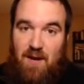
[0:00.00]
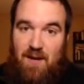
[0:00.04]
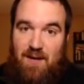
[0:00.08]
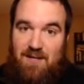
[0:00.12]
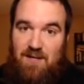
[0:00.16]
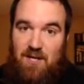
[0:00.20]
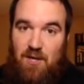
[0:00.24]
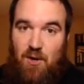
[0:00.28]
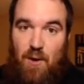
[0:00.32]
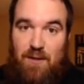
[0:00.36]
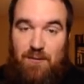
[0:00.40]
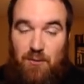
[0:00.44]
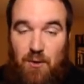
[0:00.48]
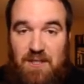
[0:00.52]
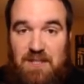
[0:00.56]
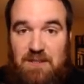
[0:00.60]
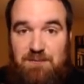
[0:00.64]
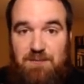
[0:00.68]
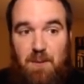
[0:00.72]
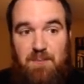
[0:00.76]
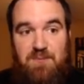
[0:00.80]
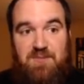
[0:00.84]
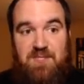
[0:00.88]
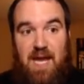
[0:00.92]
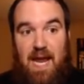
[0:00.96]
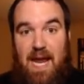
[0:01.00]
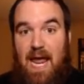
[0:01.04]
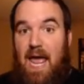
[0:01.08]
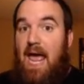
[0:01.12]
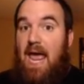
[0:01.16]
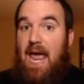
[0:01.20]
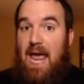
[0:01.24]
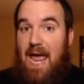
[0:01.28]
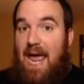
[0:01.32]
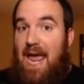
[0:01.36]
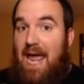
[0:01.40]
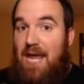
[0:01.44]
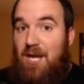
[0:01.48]
you know, at Lucasfilm say,
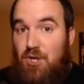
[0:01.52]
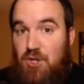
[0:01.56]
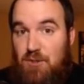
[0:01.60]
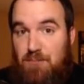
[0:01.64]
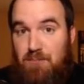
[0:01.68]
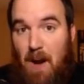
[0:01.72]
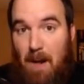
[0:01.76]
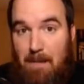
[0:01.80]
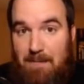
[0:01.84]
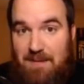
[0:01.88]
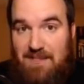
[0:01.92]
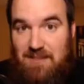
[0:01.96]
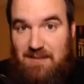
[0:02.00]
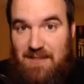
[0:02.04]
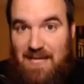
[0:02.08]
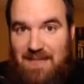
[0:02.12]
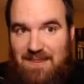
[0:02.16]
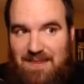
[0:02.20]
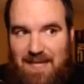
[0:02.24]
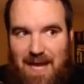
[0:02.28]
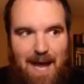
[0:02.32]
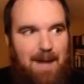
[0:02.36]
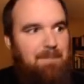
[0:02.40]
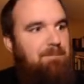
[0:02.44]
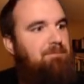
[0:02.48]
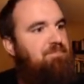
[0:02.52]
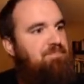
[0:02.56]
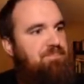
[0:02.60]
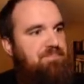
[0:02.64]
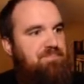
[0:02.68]
"Hey, you should probably delete that."